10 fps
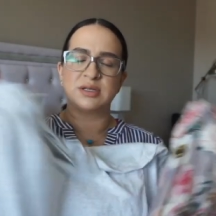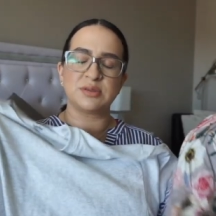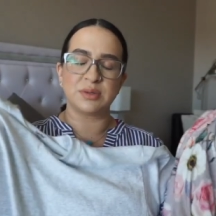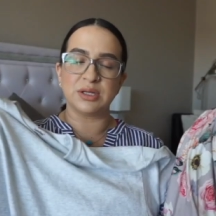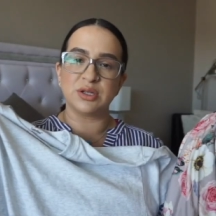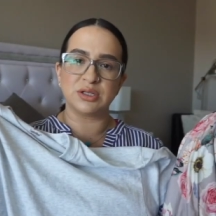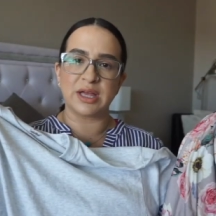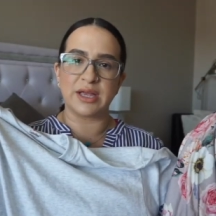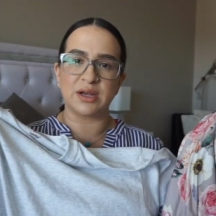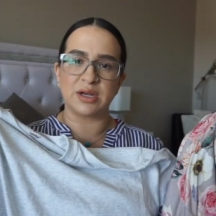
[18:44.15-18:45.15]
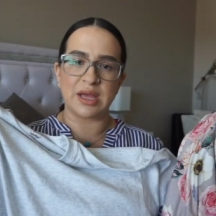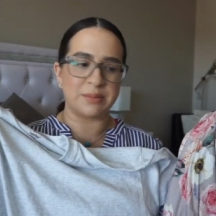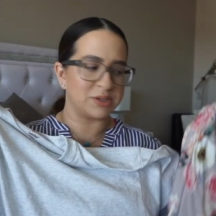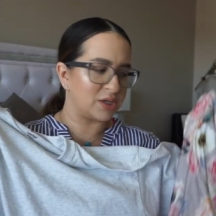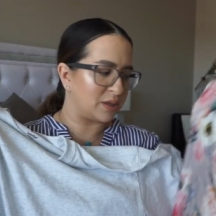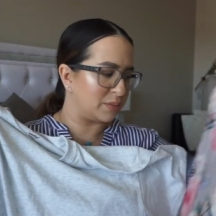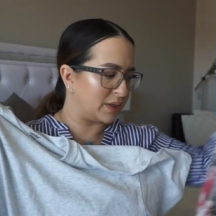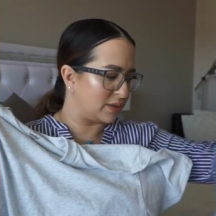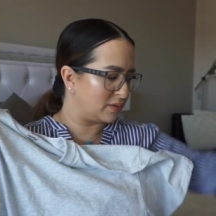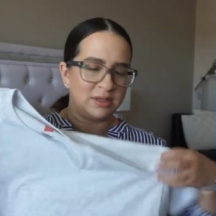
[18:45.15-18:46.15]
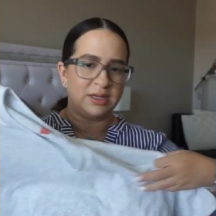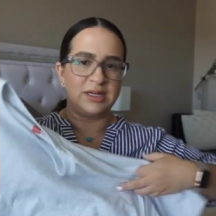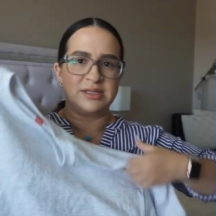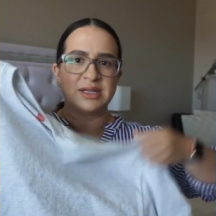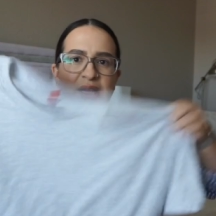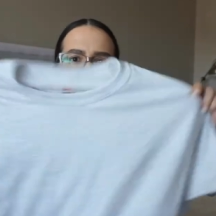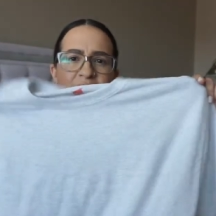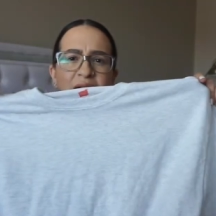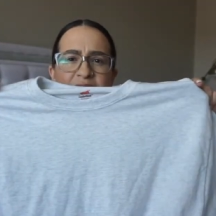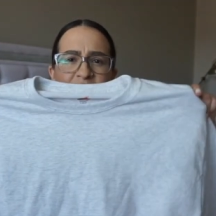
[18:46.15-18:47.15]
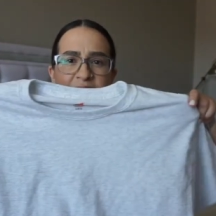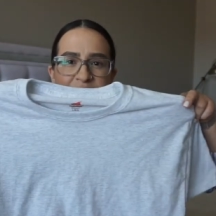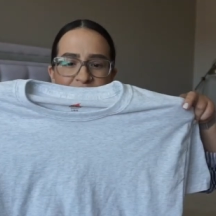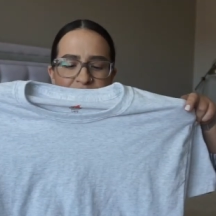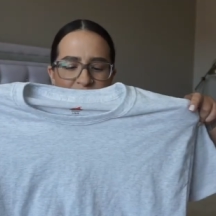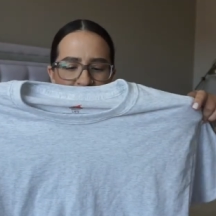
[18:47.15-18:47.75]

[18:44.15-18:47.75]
That's what it looked like on Amazon, but it's a lot lighter